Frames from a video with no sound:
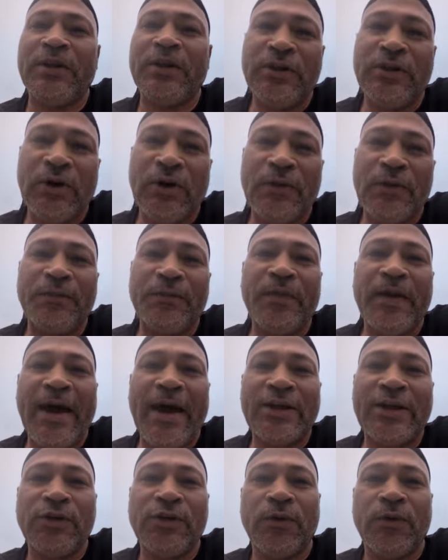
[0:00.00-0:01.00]
you know,
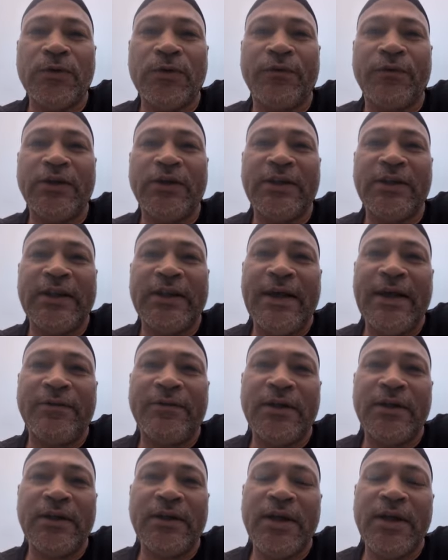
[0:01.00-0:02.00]
Astros versus the
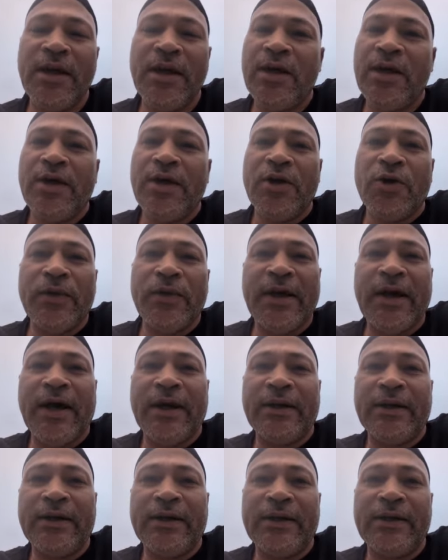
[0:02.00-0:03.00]
lefty. We
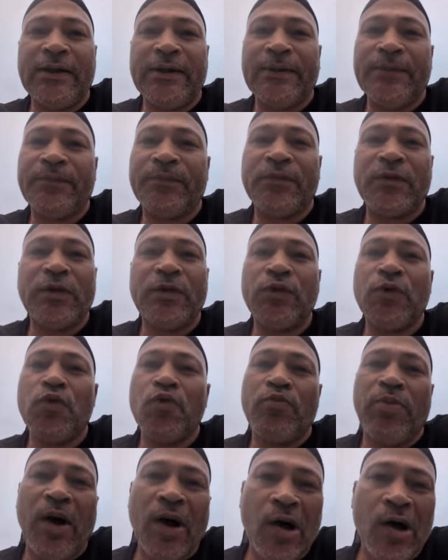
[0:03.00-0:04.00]
got
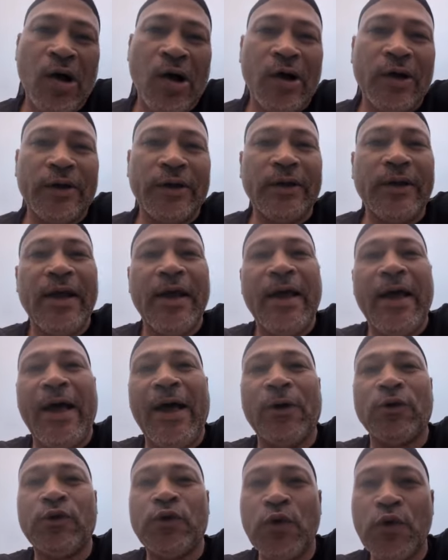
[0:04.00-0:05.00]
Dubon,
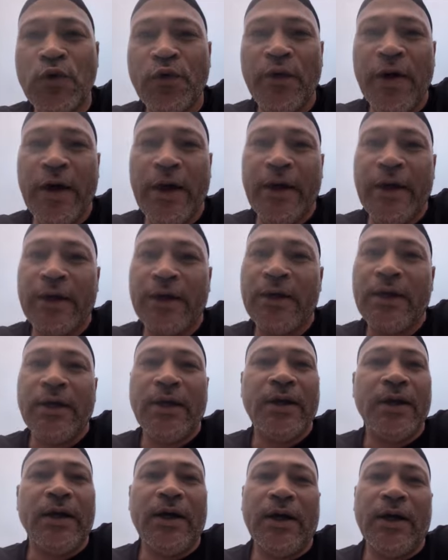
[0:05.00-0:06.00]
Altuve,
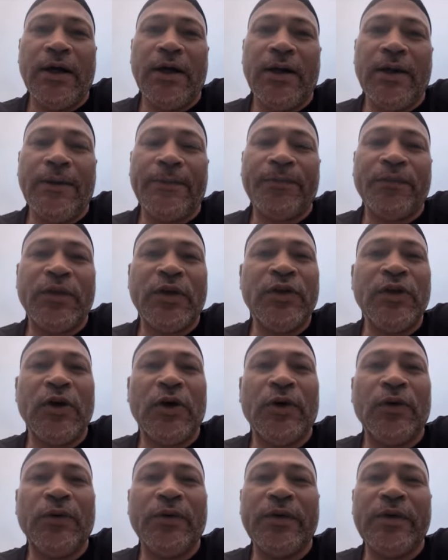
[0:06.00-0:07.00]
you
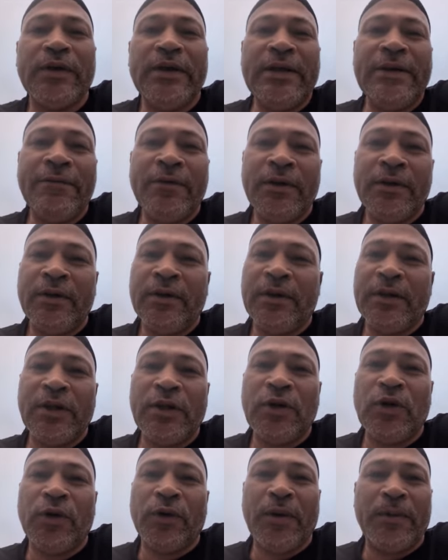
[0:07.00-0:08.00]
know, even,
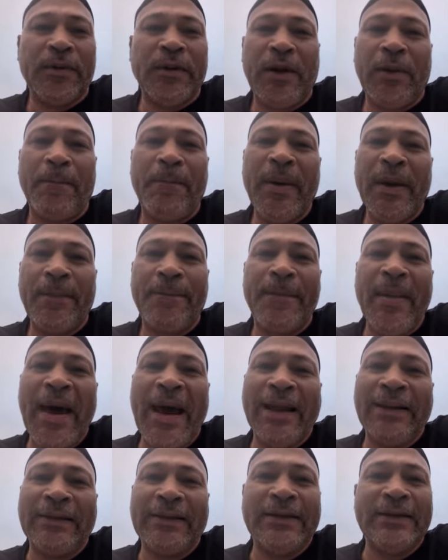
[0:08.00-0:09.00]
you know, their big
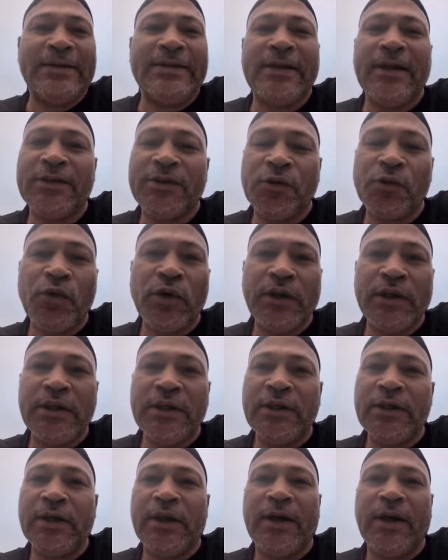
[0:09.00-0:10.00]
bat doesn't
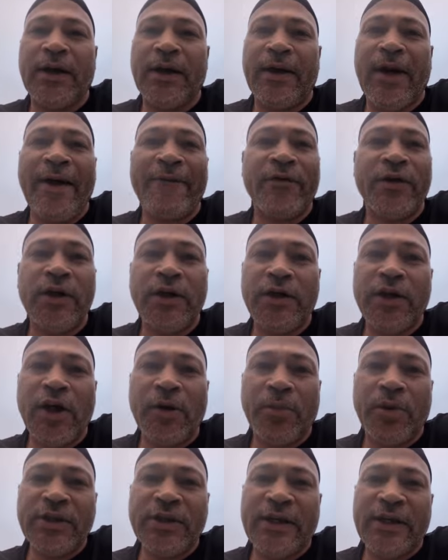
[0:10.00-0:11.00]
really have good
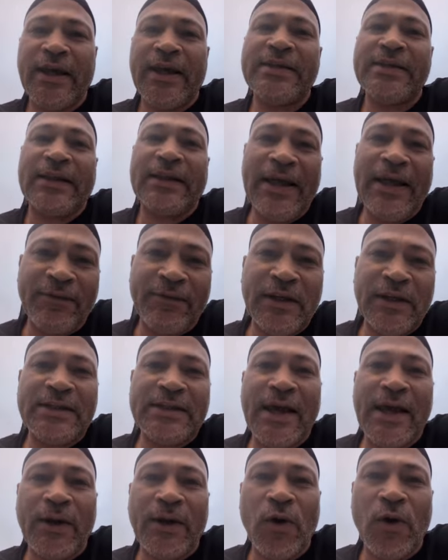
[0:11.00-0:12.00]
numbers against
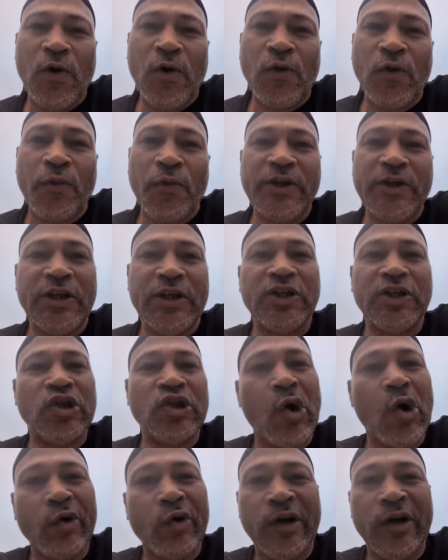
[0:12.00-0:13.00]
lefties at home, which is
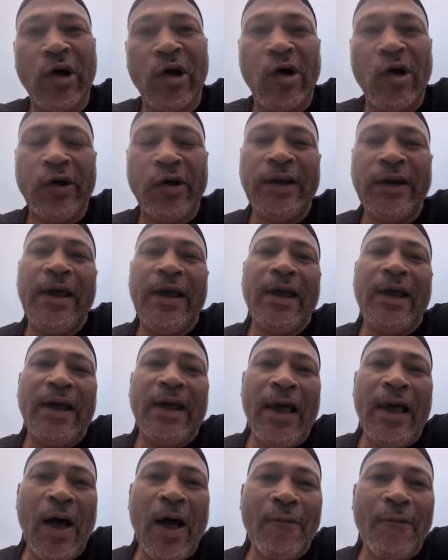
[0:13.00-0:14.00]
Yordan.
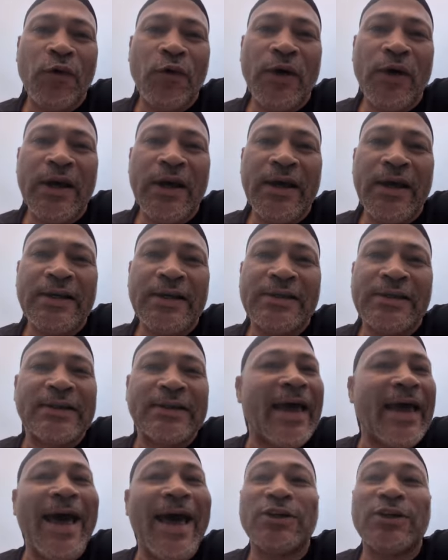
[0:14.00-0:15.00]
Alvarez
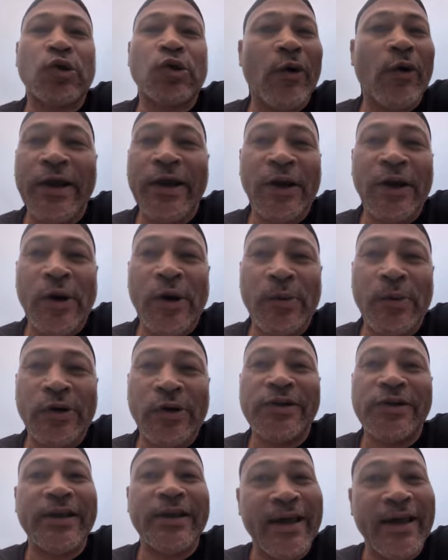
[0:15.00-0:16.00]
has great
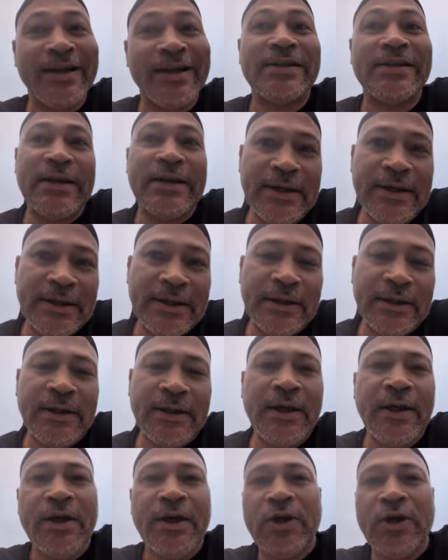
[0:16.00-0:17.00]
numbers against Heaney.
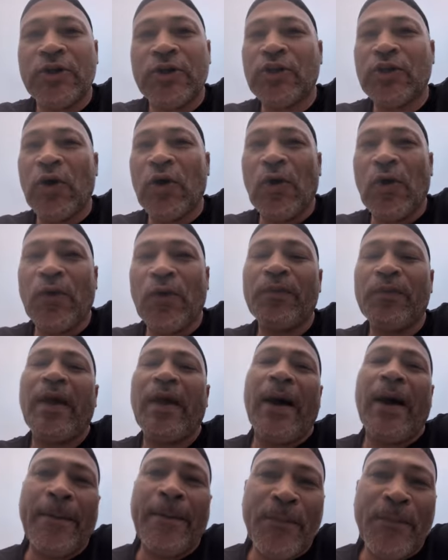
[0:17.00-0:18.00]
So
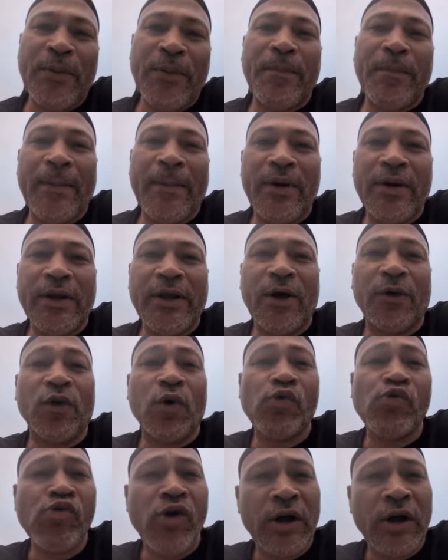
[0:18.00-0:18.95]
I'm putting my money on the